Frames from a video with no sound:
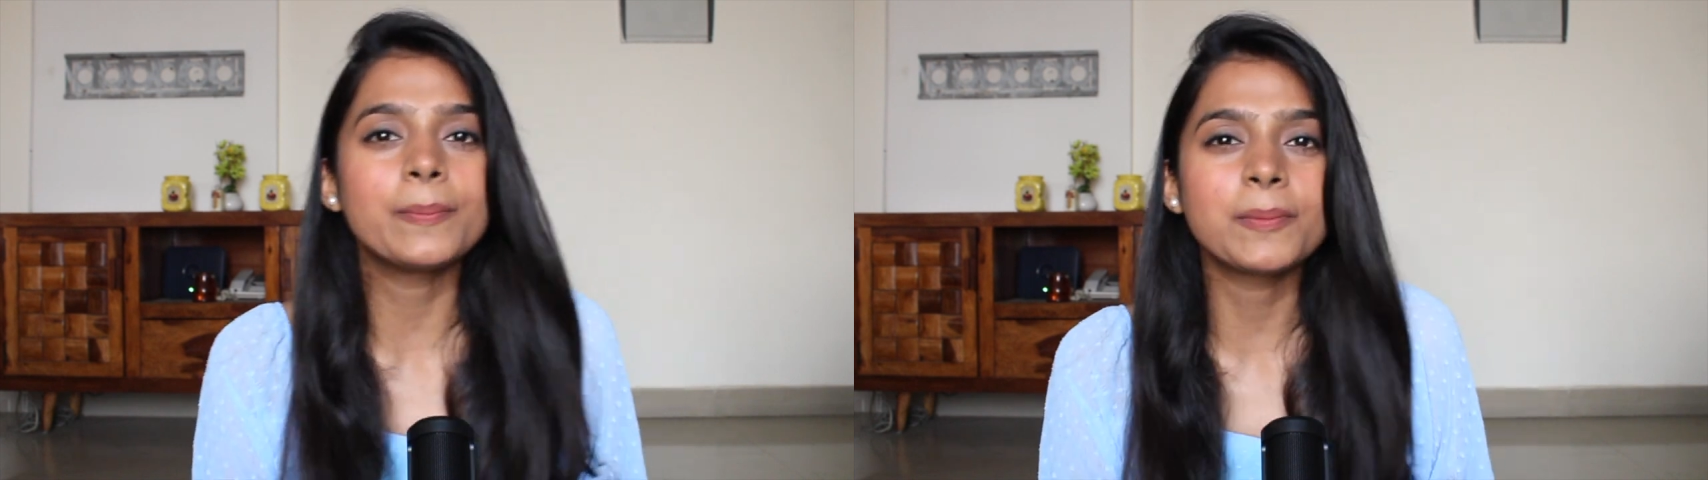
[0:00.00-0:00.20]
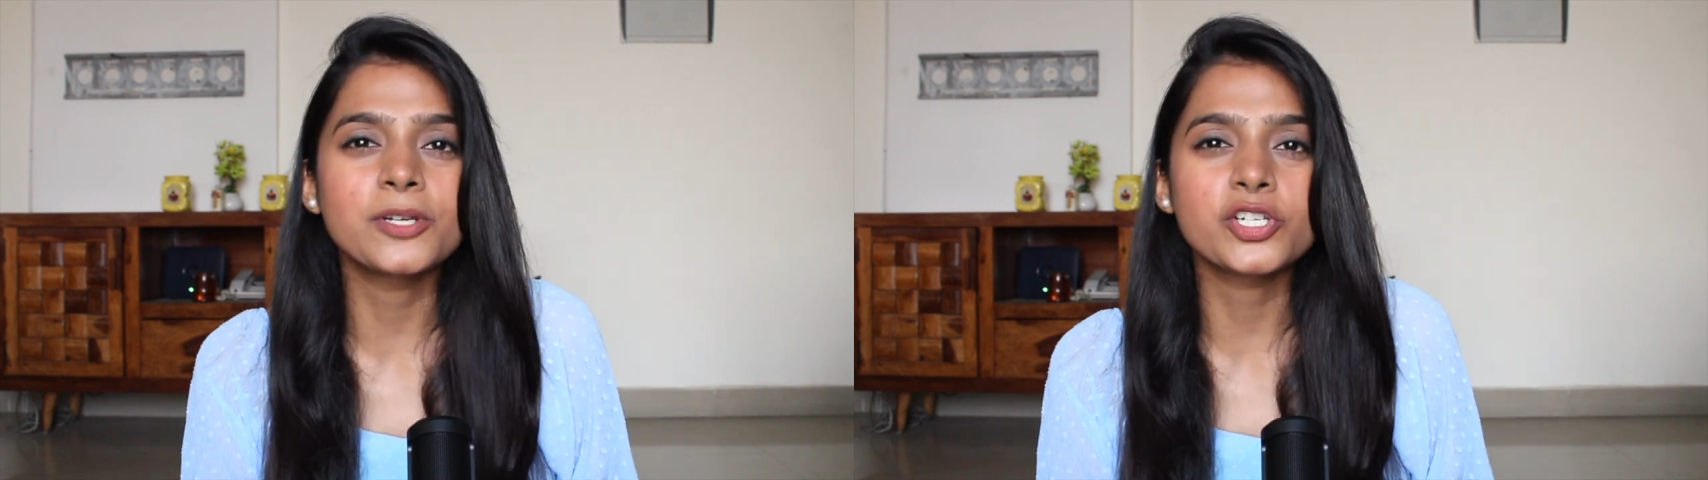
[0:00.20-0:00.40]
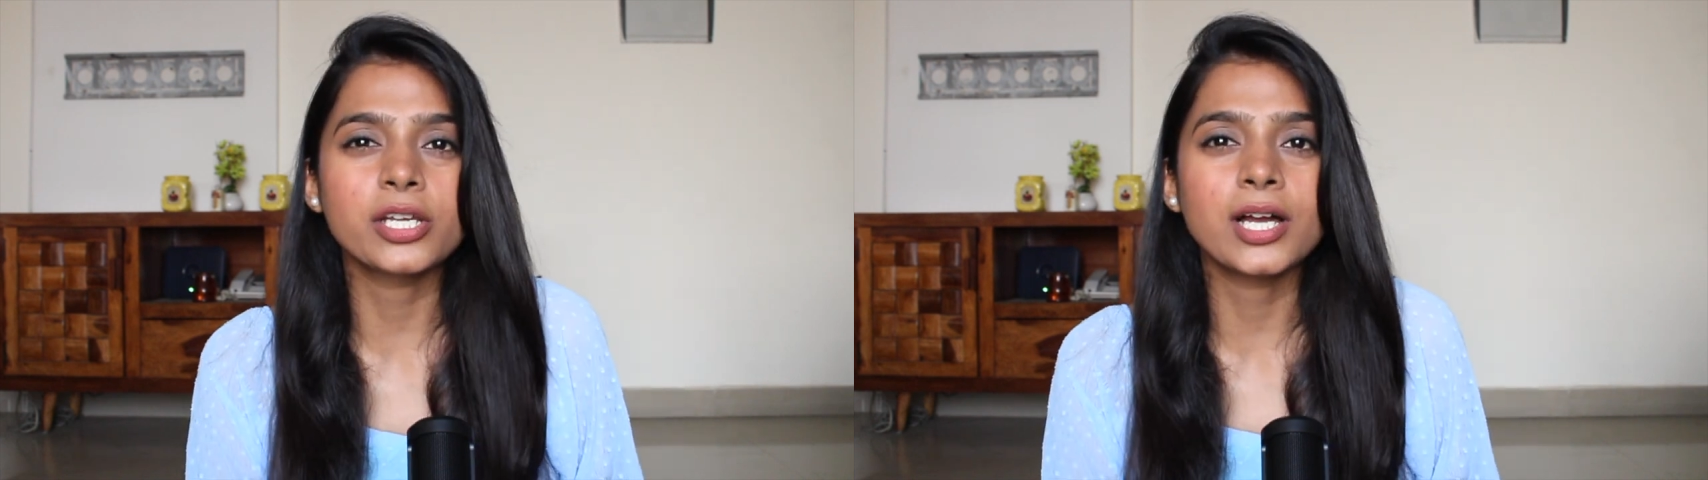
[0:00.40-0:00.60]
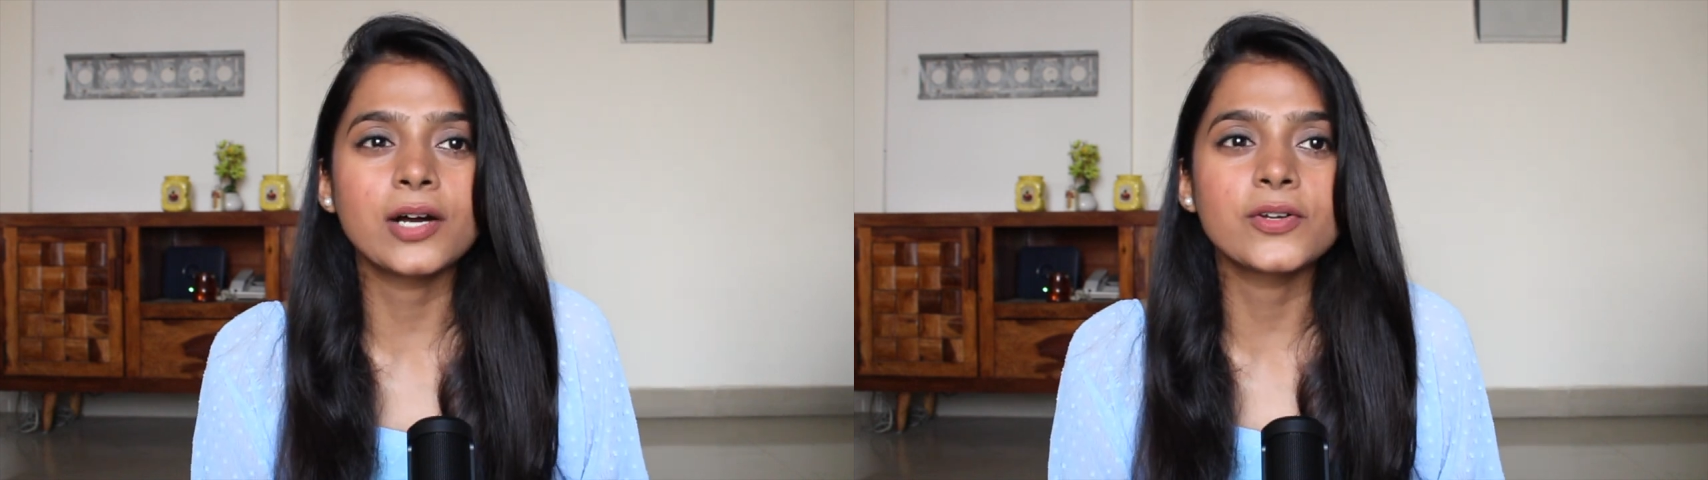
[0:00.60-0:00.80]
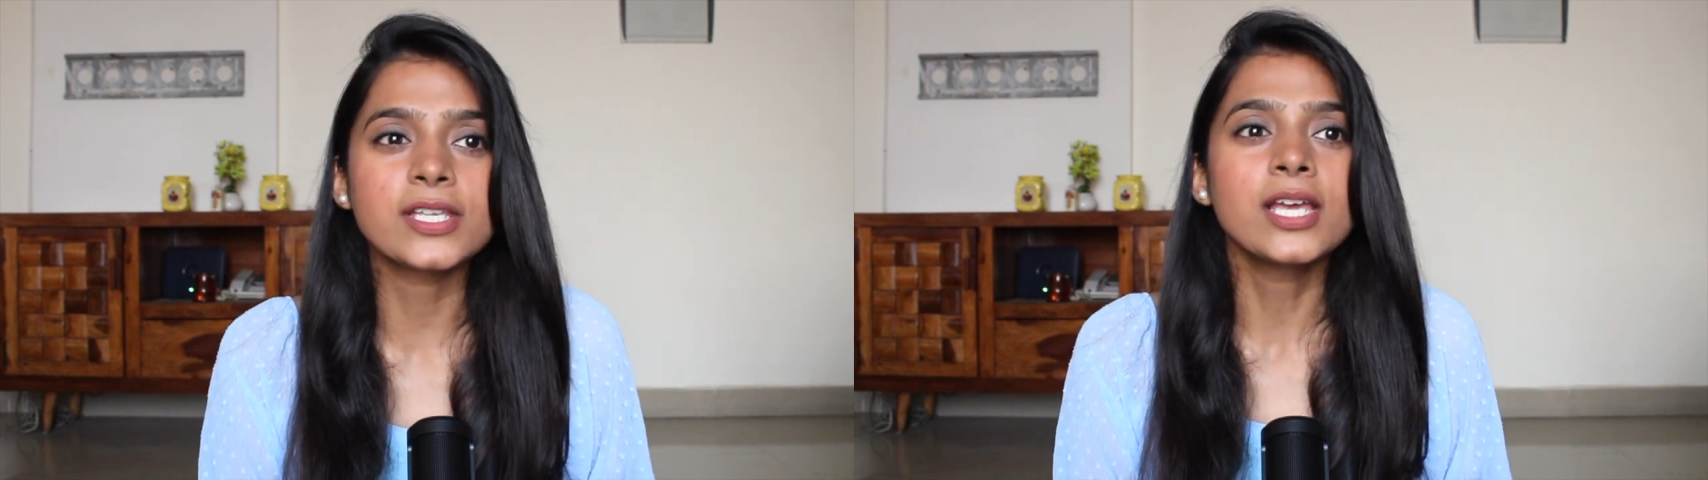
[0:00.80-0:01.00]
Publishing
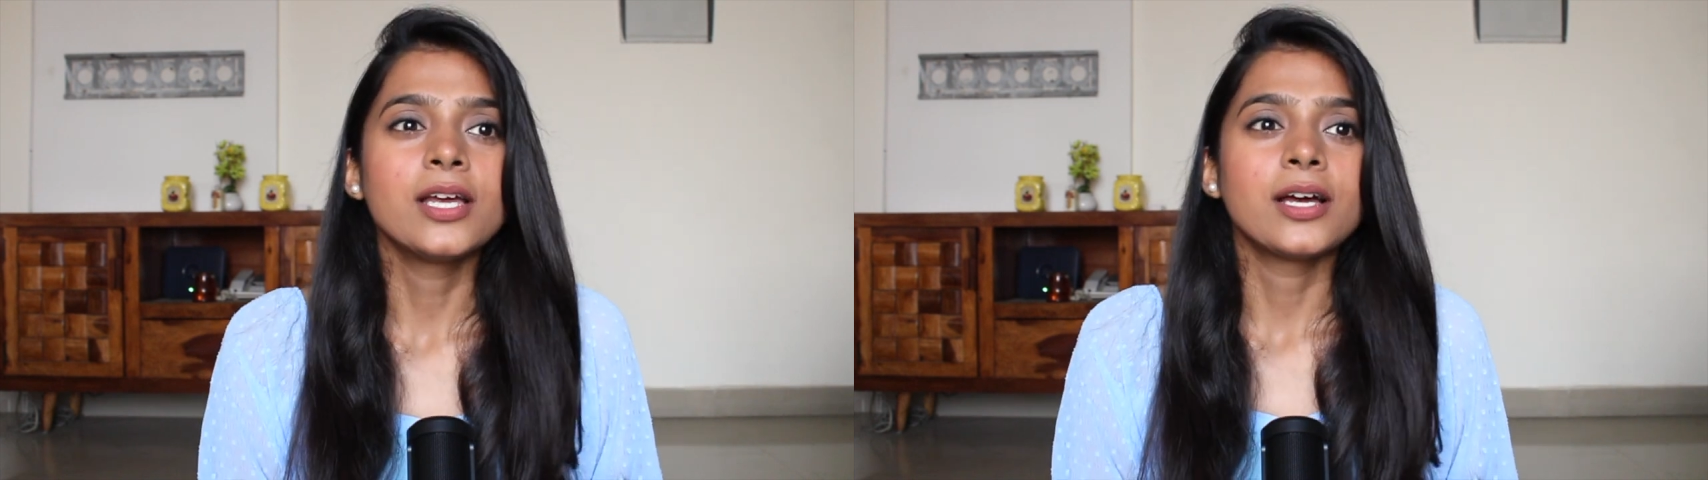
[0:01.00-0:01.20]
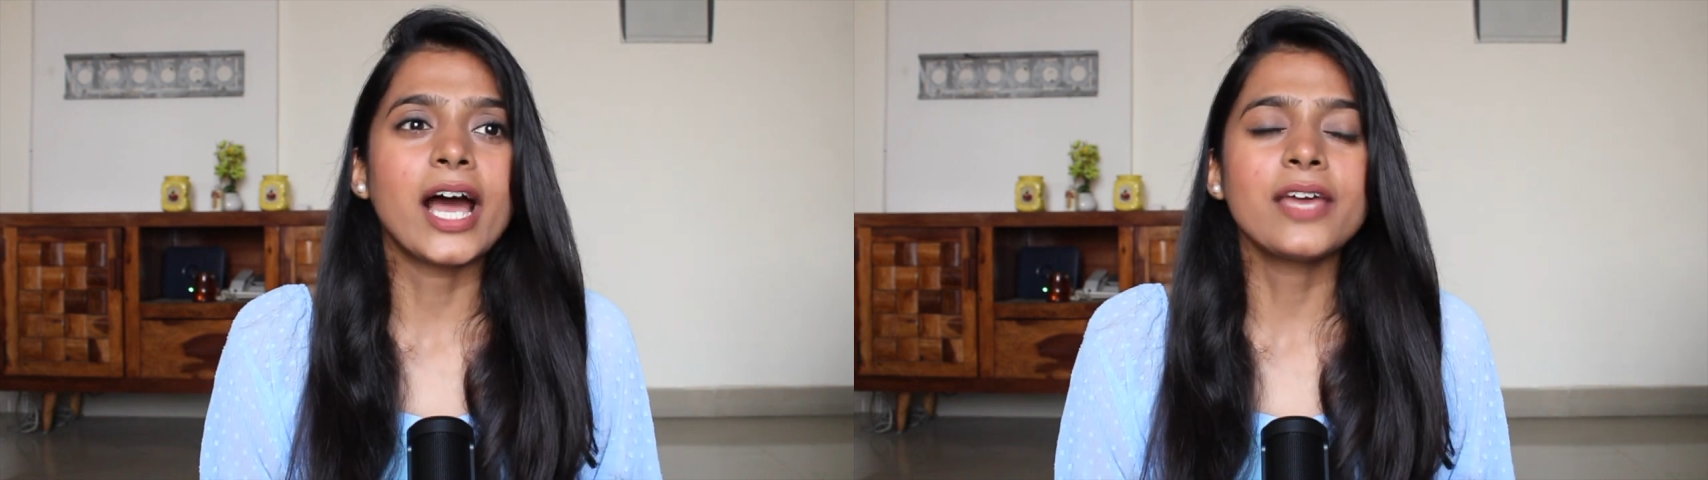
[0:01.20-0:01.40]
House.